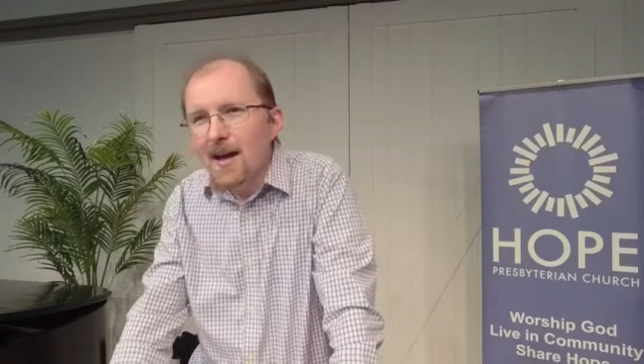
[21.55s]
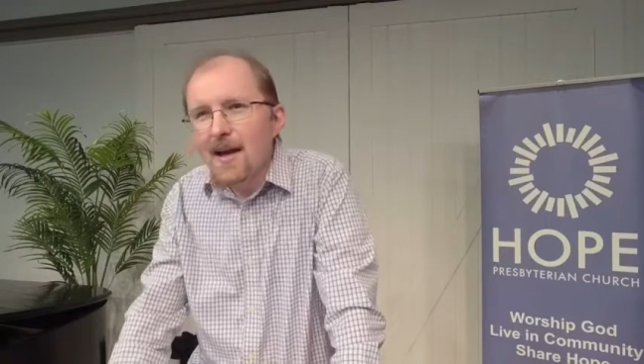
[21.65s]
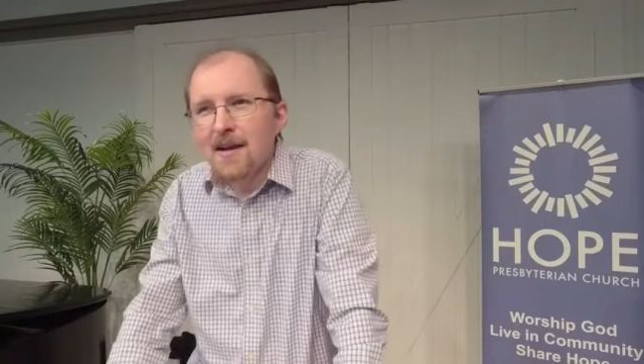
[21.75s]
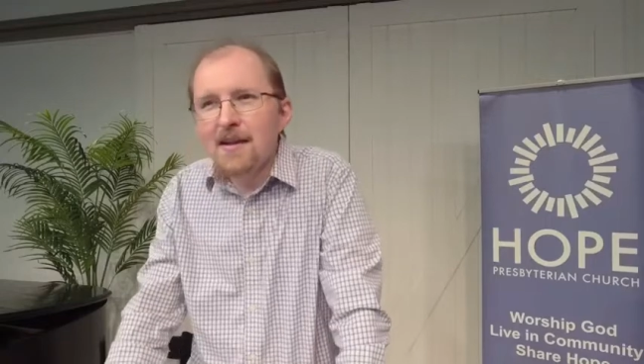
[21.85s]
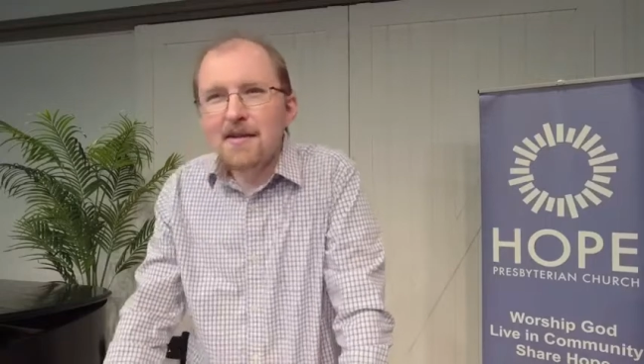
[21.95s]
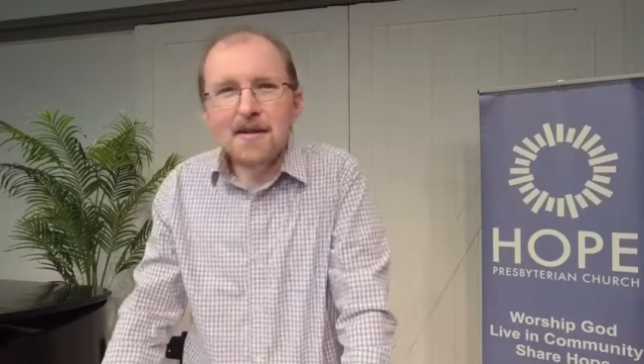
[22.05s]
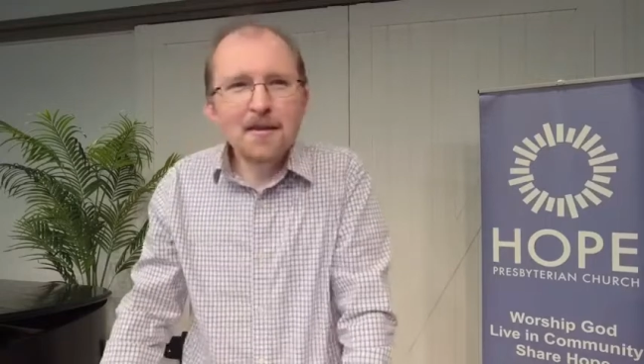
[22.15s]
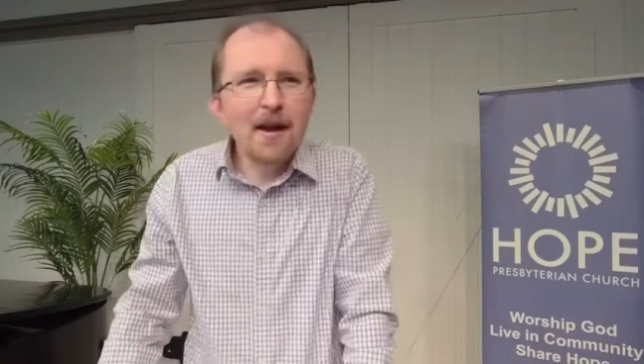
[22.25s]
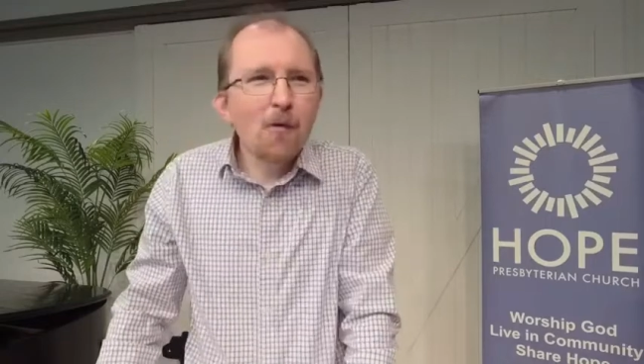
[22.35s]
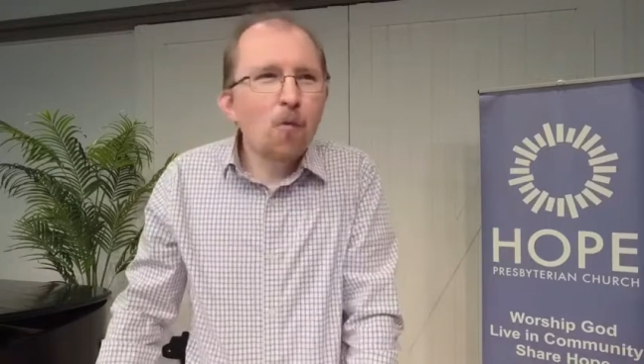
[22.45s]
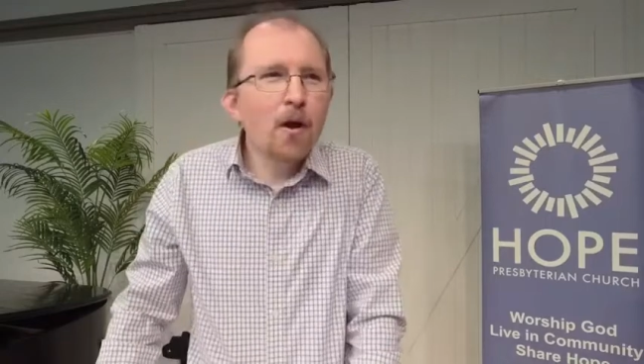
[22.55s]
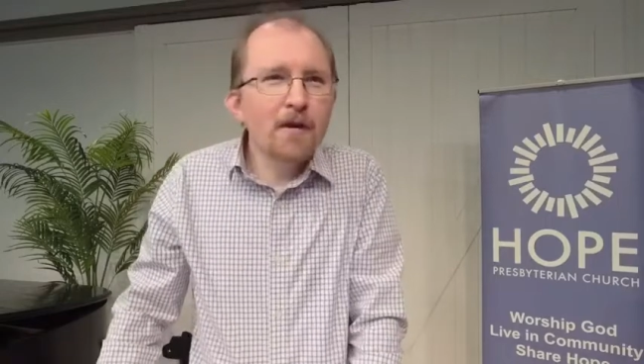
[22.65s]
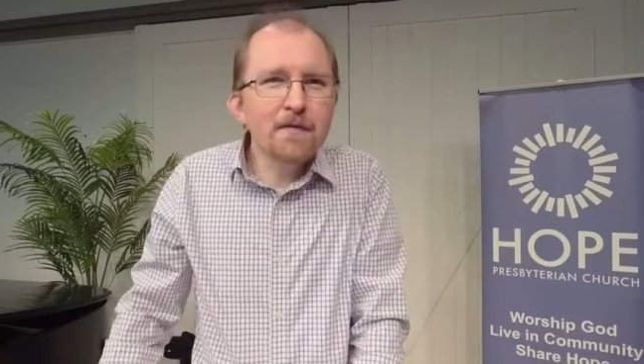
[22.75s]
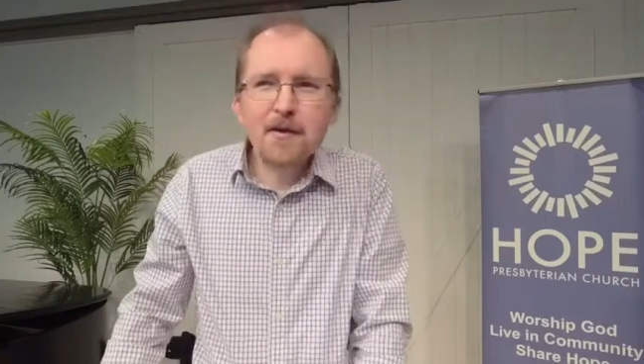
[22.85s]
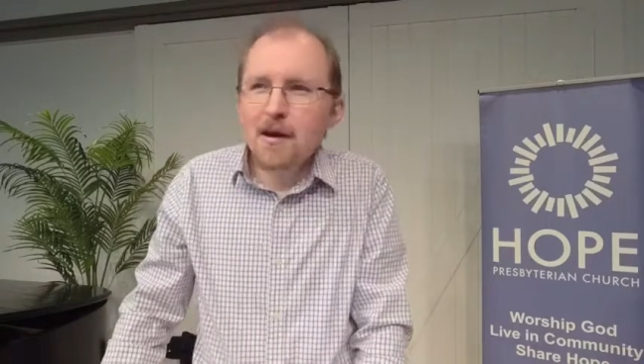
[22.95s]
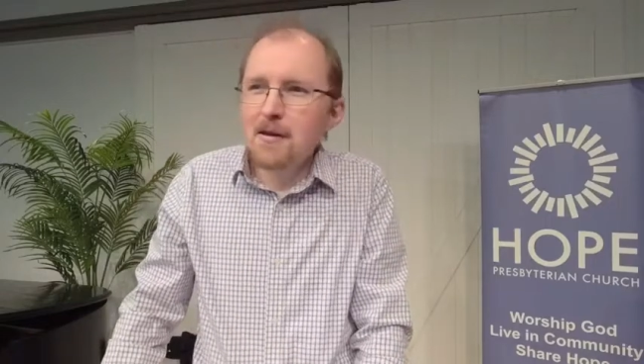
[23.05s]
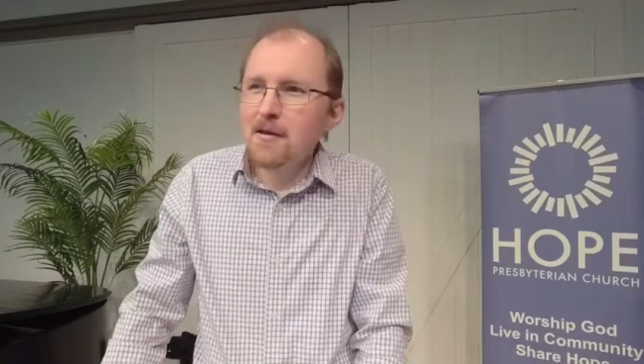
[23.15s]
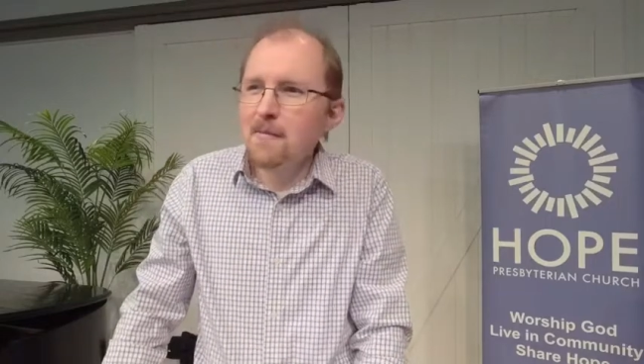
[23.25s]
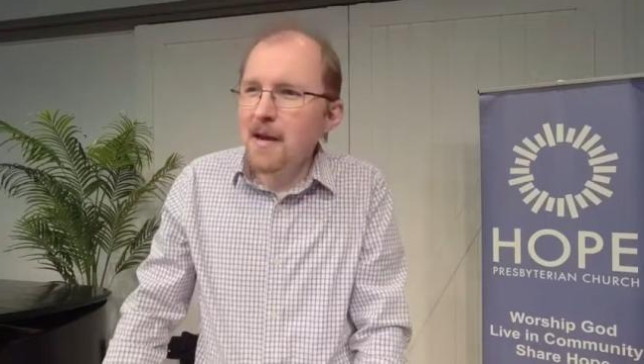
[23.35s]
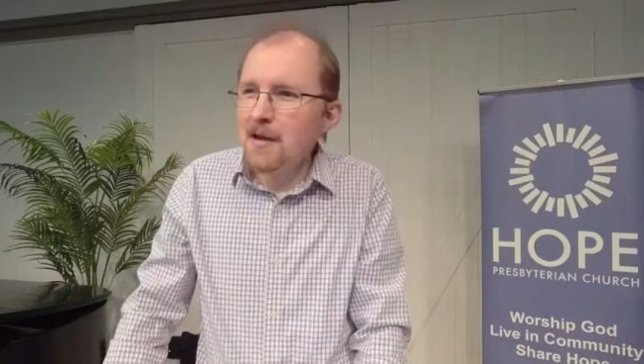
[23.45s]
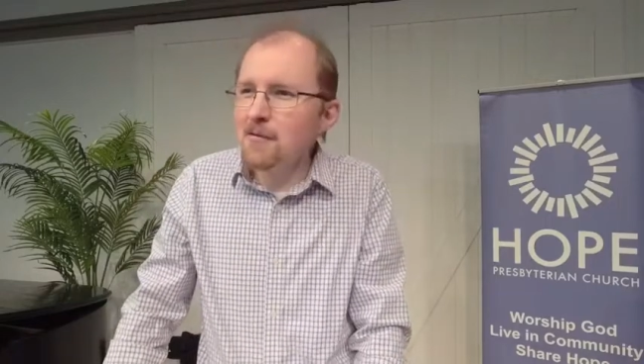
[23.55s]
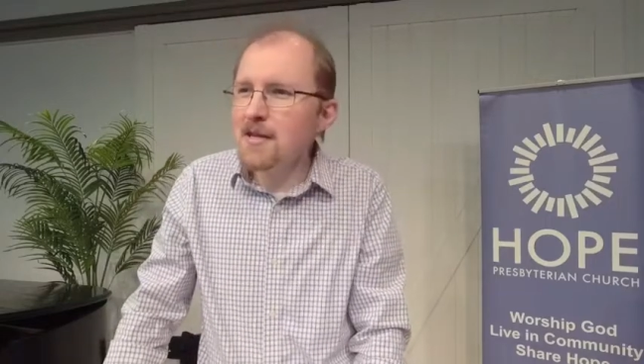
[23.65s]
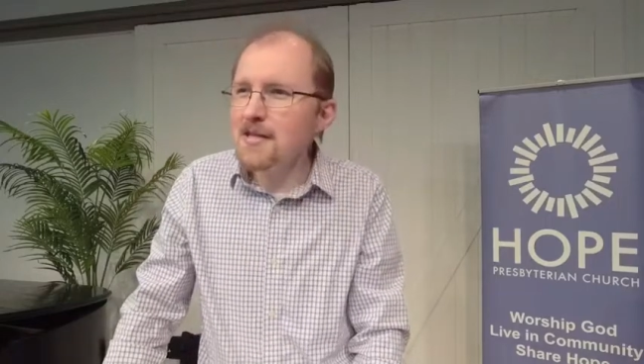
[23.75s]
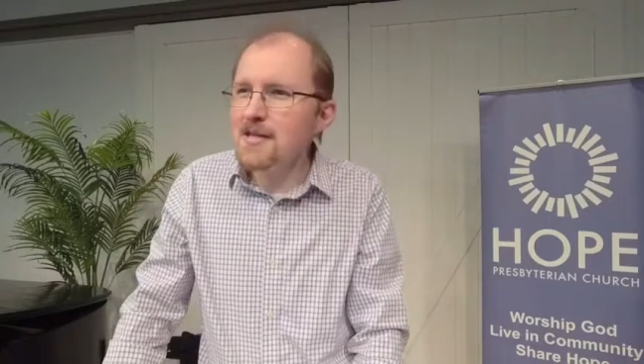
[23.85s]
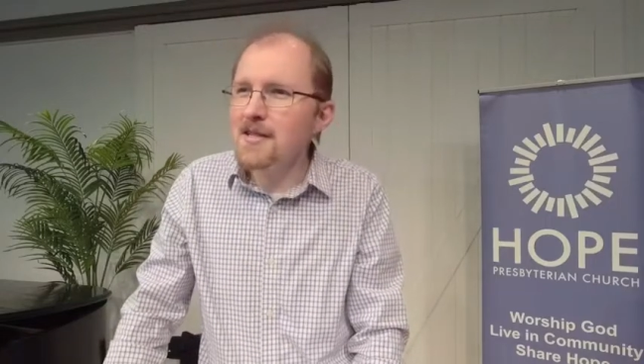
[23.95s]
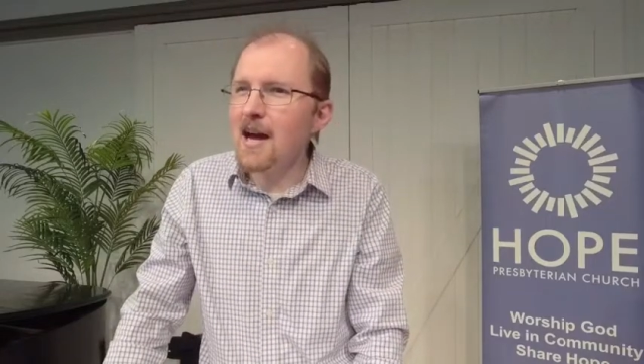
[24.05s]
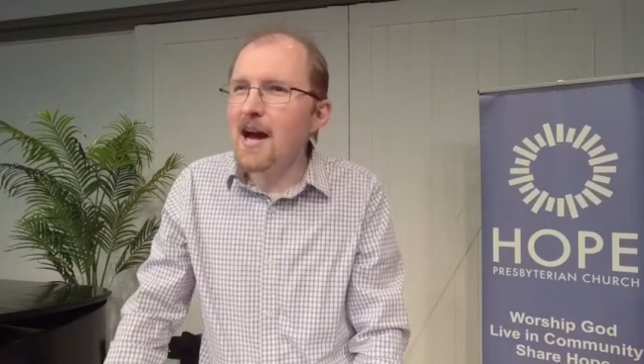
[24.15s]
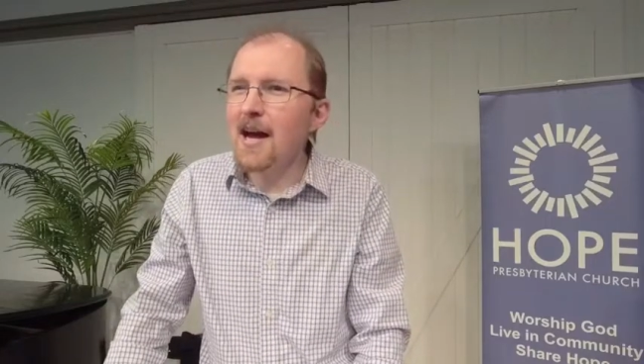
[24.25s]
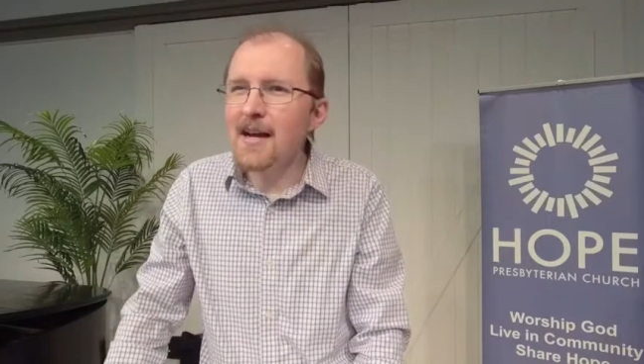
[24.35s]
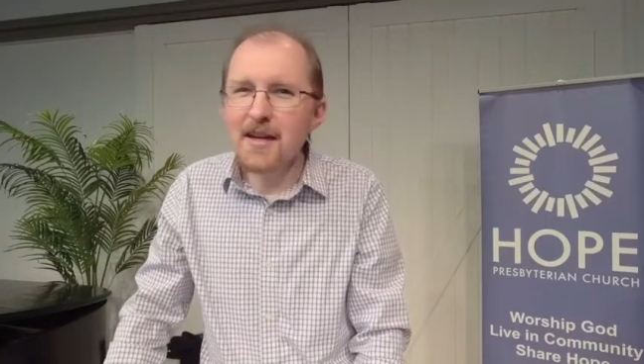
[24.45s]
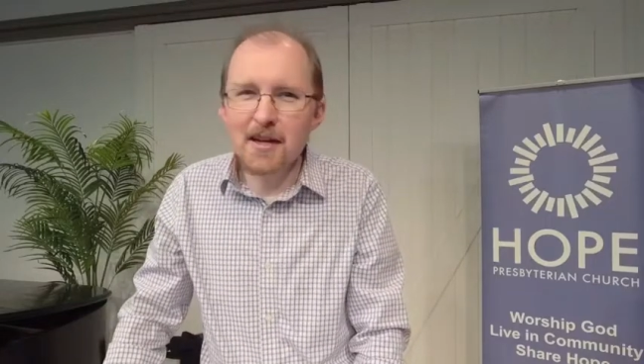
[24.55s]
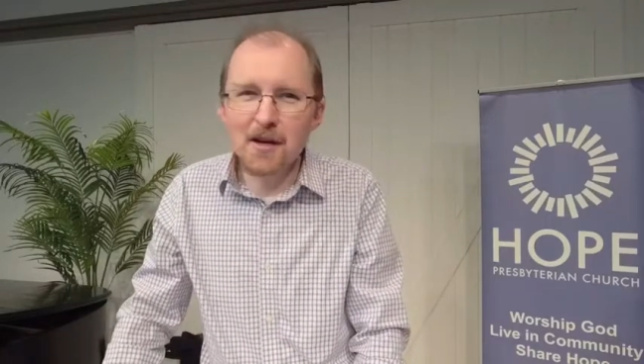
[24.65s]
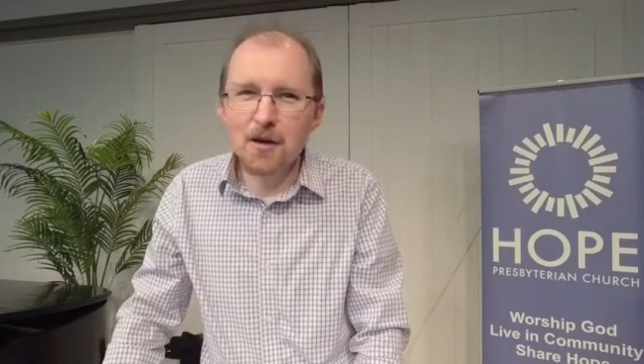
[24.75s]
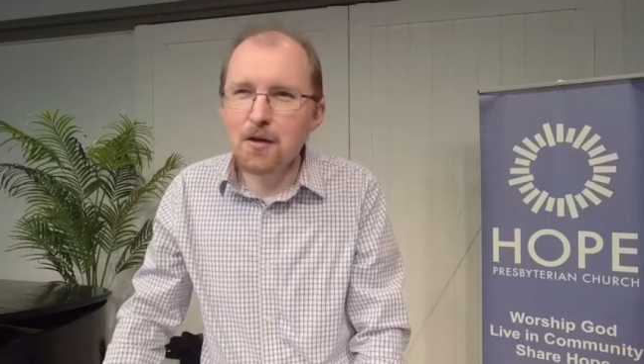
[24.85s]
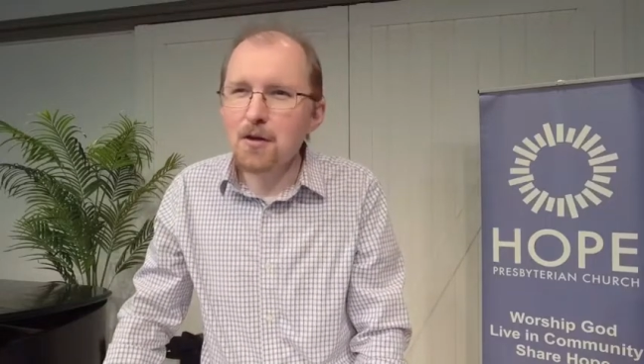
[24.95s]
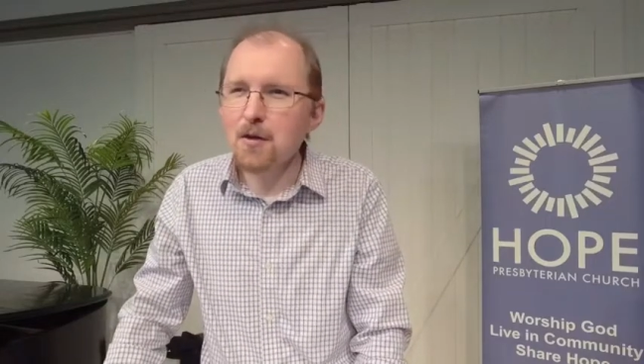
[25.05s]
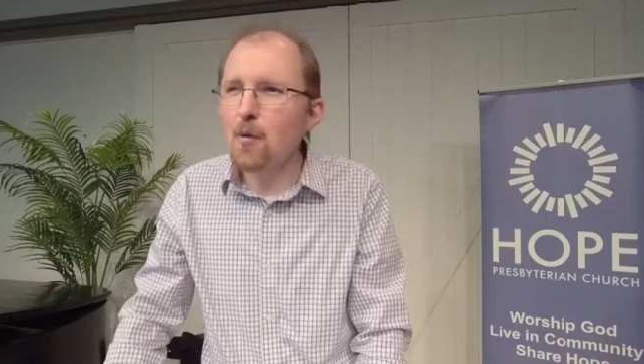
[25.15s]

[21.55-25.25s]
And I think that one of the main reasons I hear